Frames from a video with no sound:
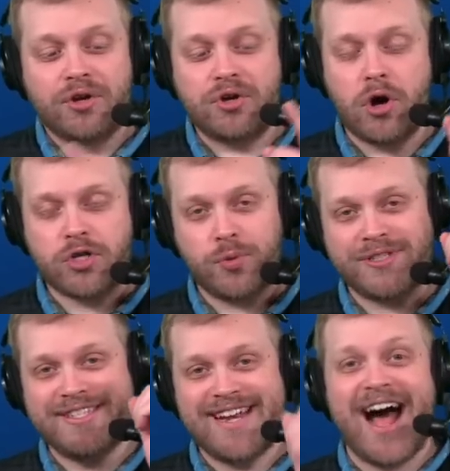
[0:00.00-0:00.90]
Cooks
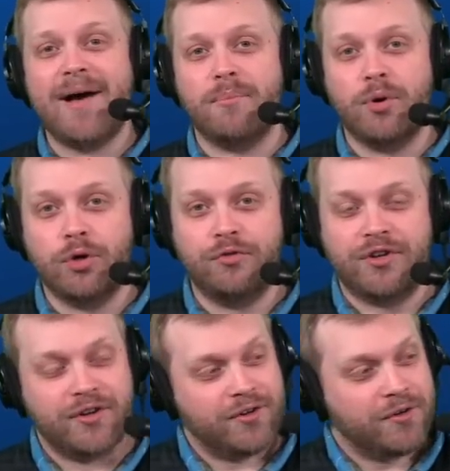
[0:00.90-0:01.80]
was not
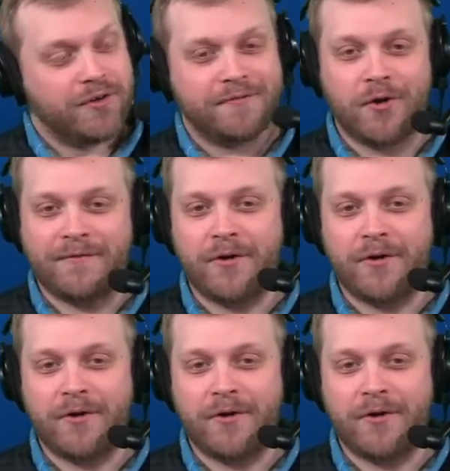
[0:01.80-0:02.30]
moved for a